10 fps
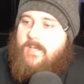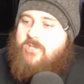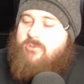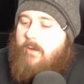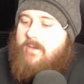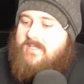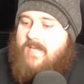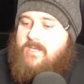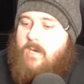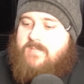Israel
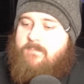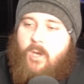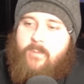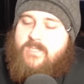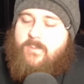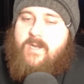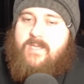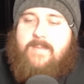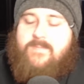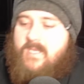Adesanya has moments where
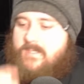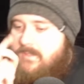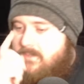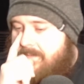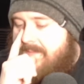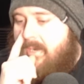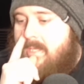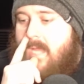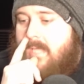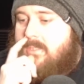he keeps distance on people
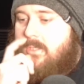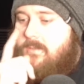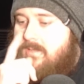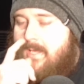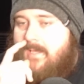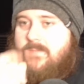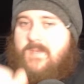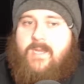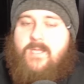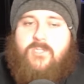and does good things,
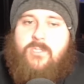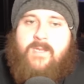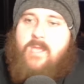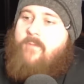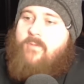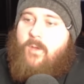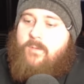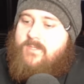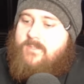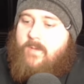but then there's too many other
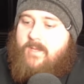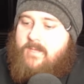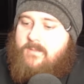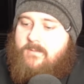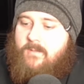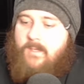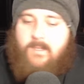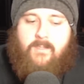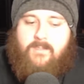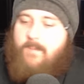moments where the
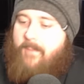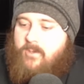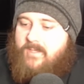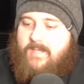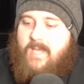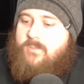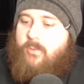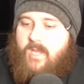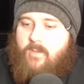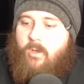opponent gets
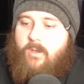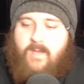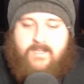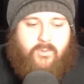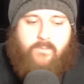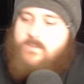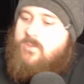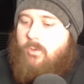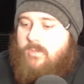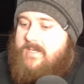what they want. I saw
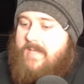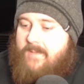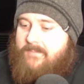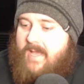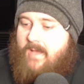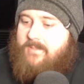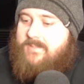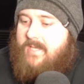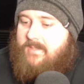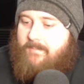Vettori get him down
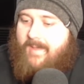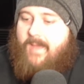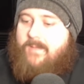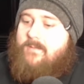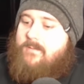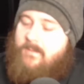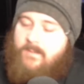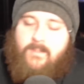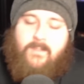and take the back, and